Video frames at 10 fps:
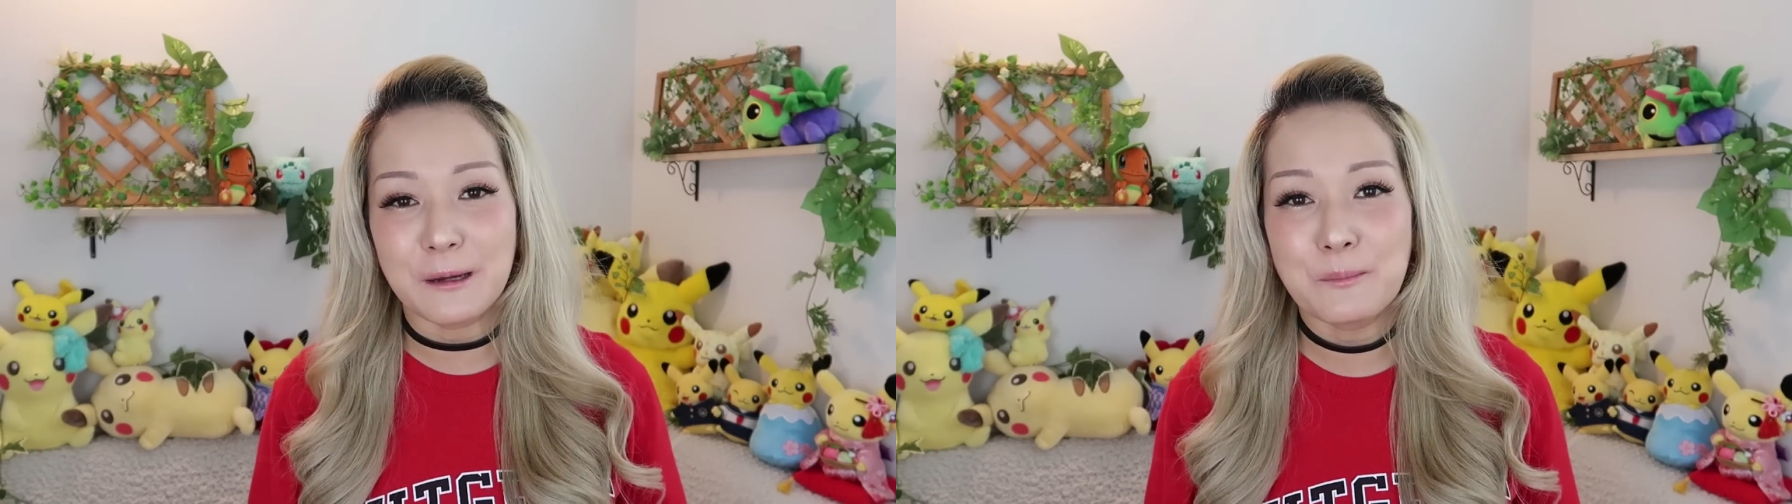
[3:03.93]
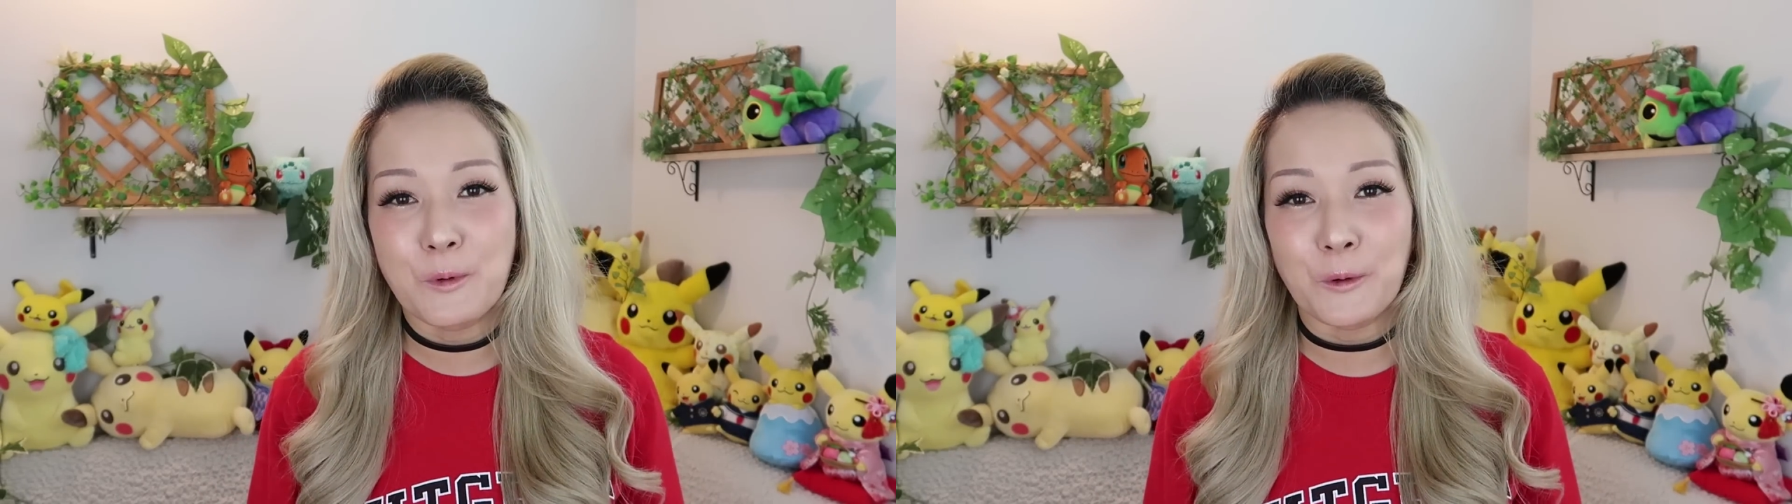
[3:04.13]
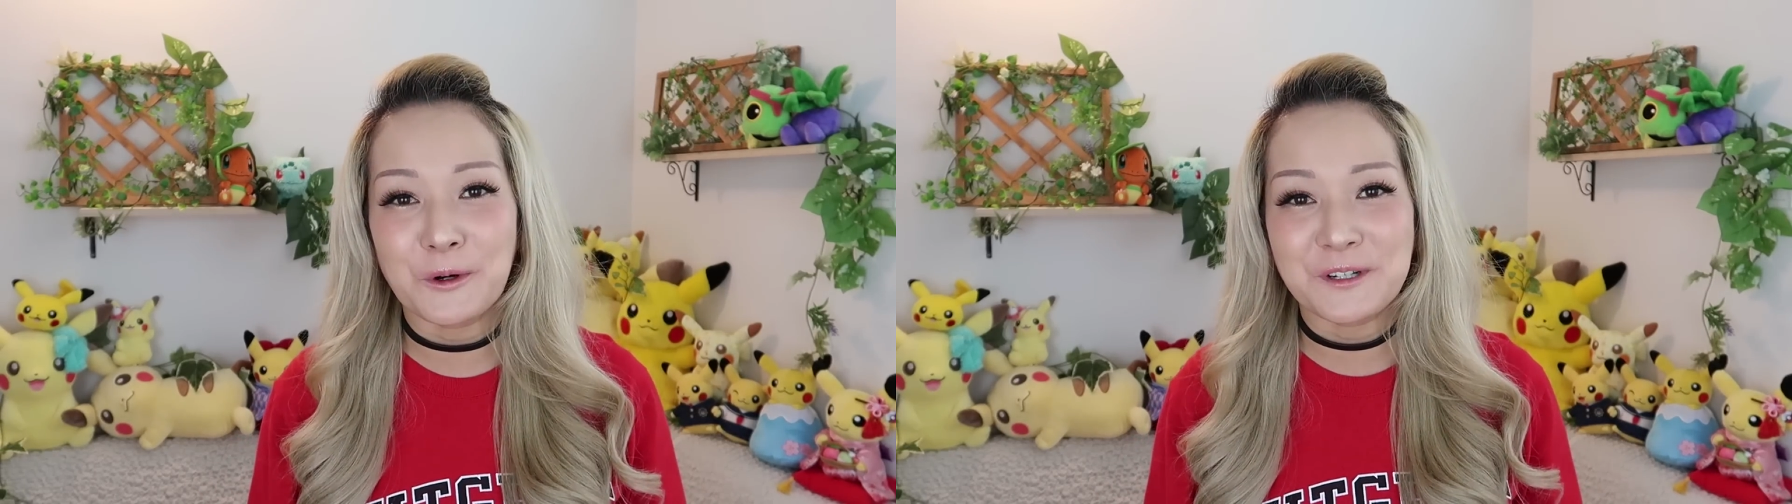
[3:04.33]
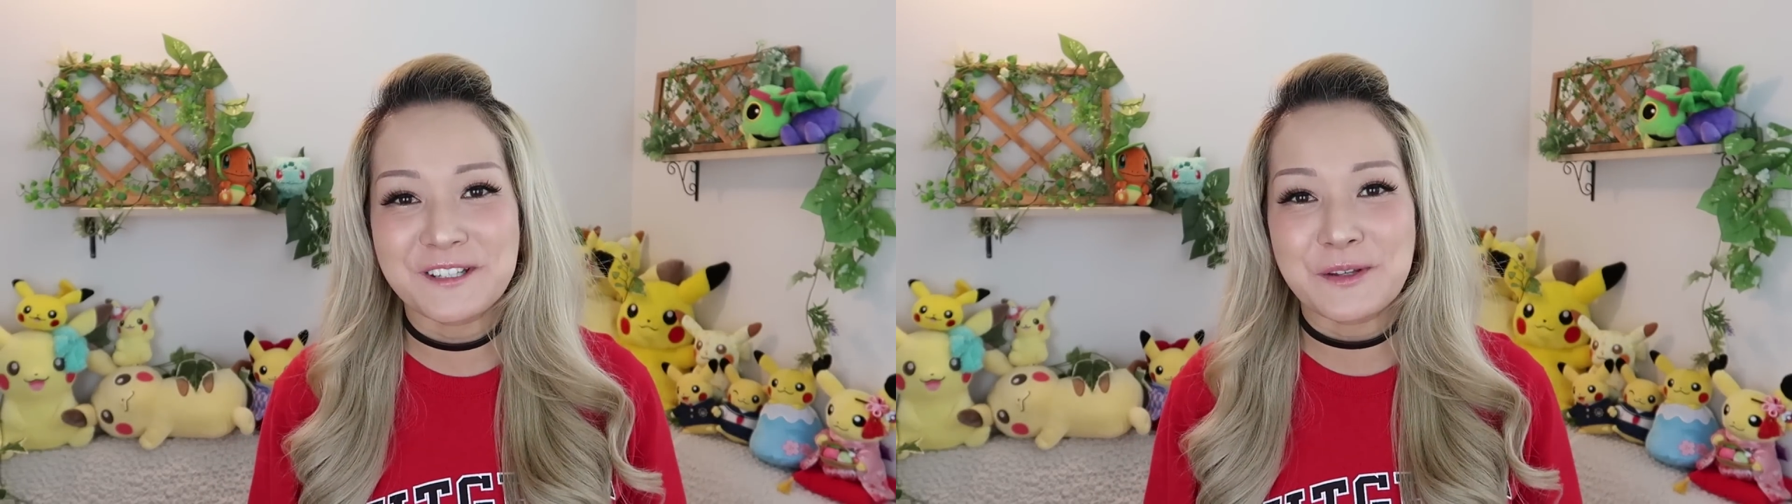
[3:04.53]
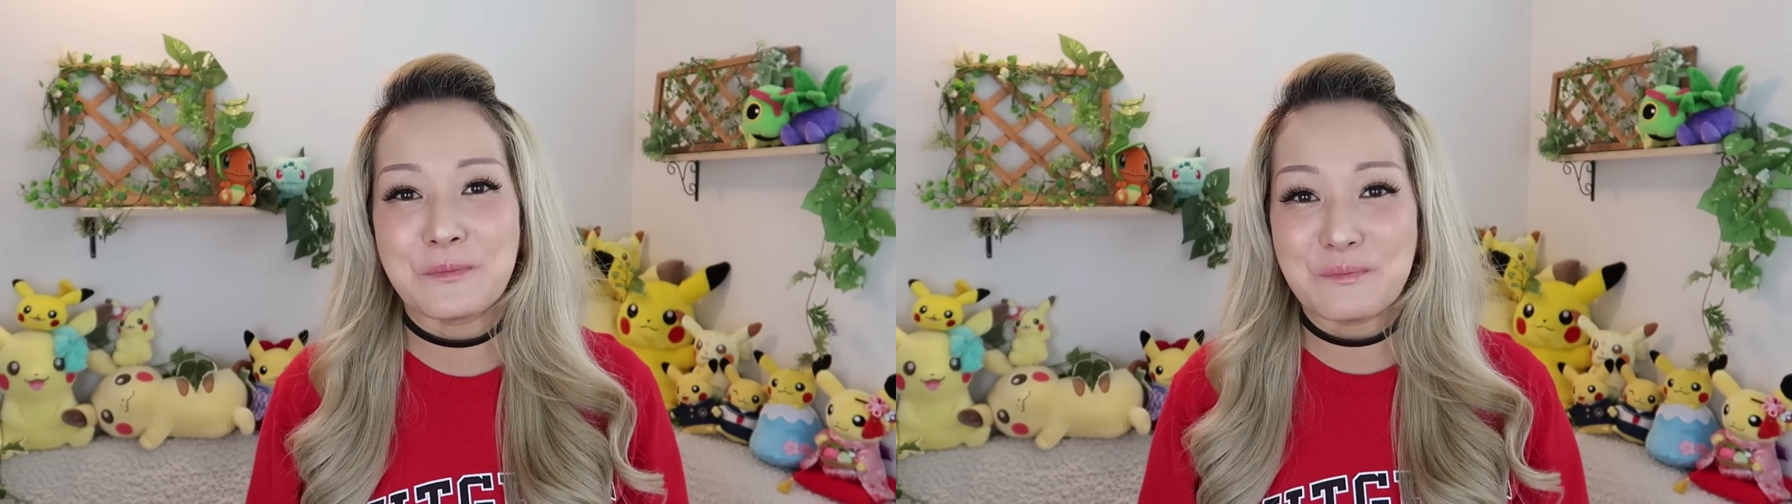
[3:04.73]
important
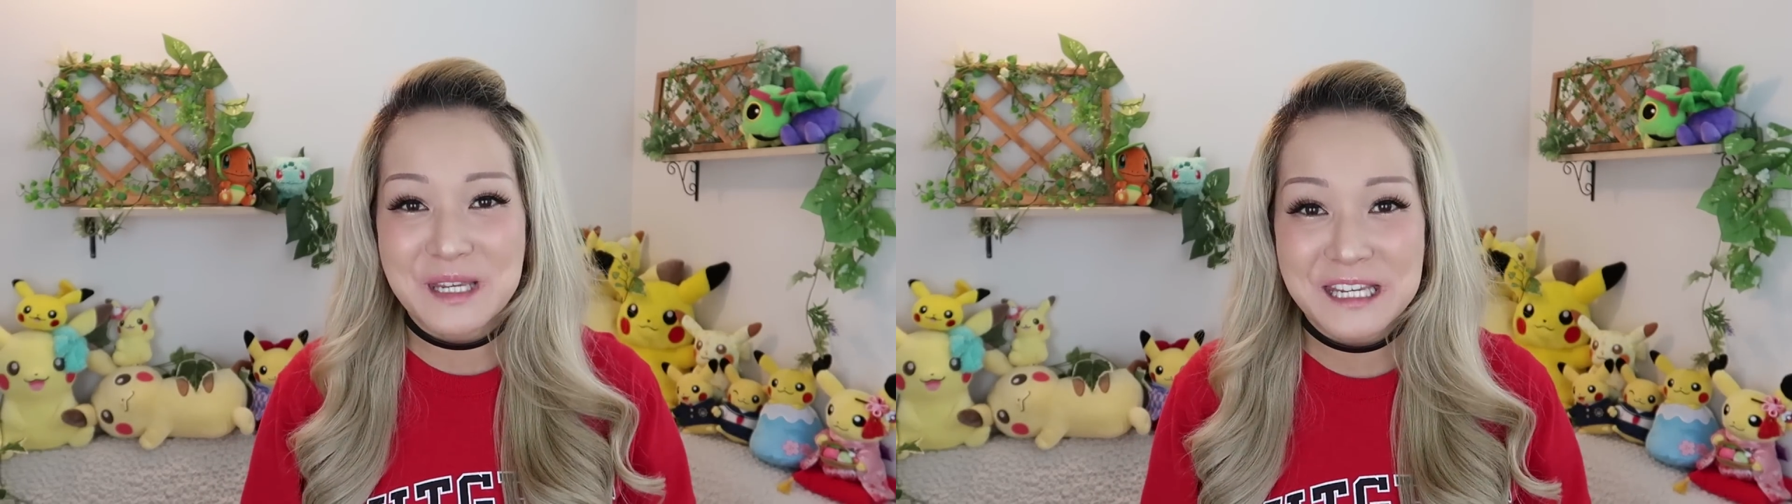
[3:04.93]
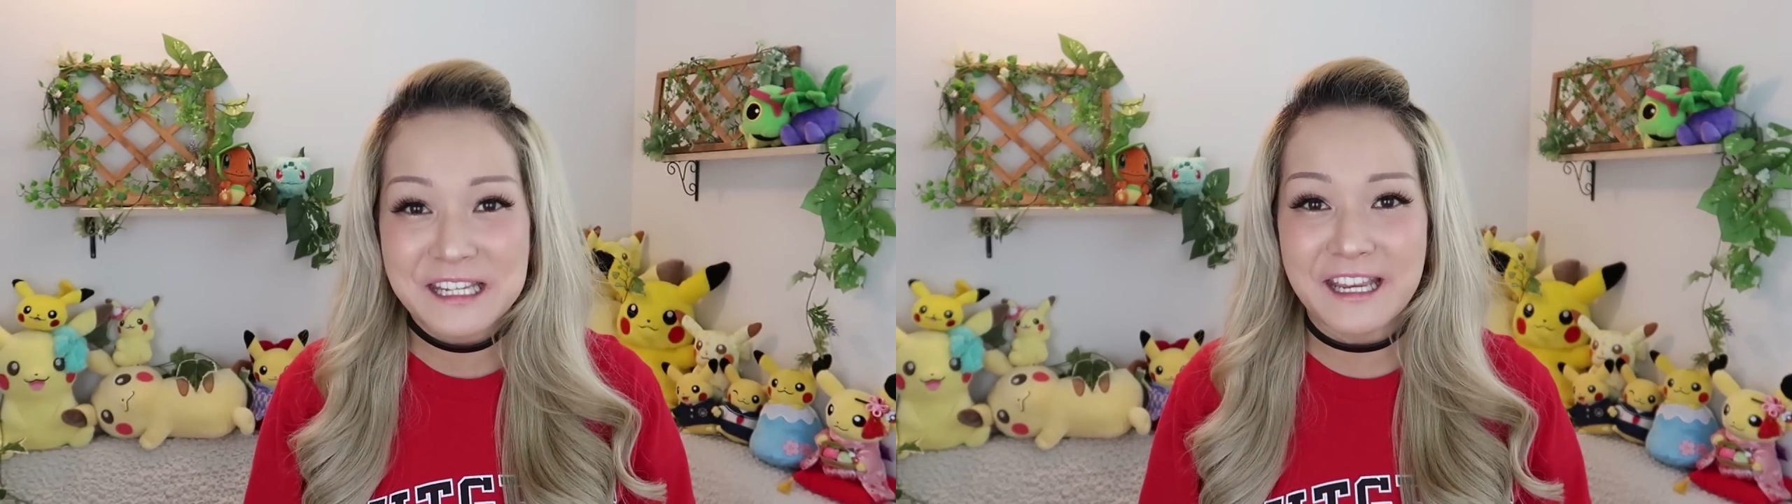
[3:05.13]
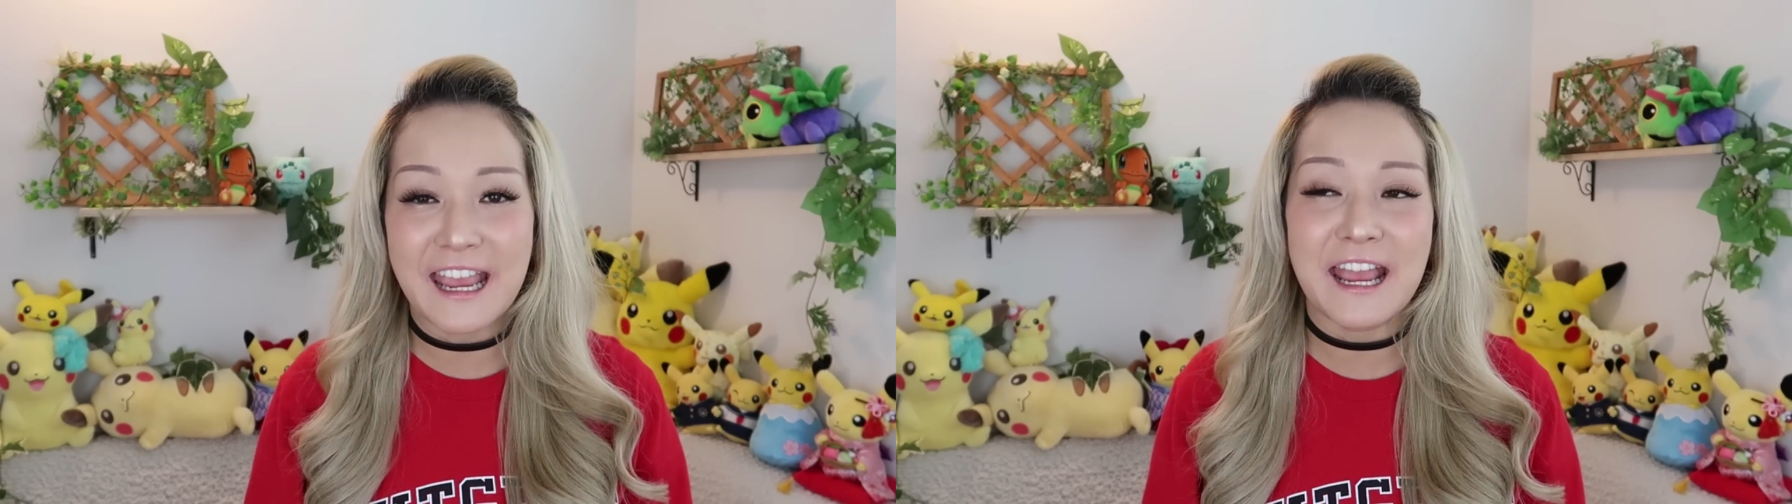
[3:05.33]
to me